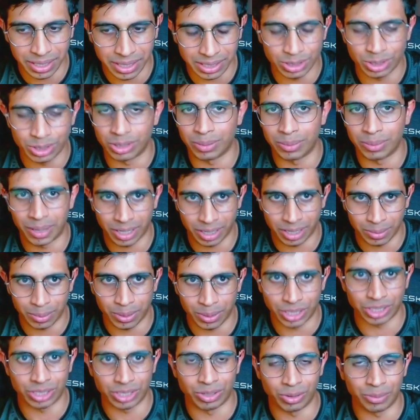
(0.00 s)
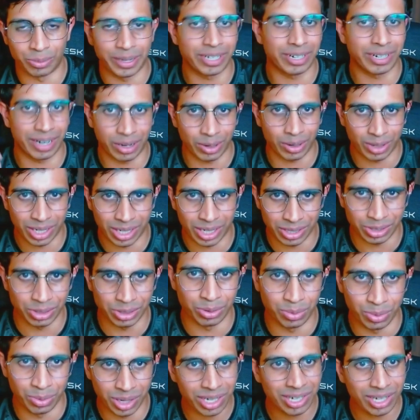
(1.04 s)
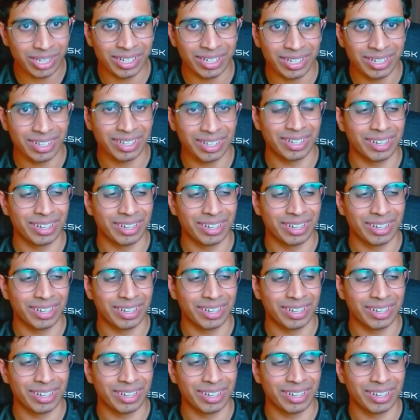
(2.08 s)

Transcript: external market pressure, no matter how hard you work,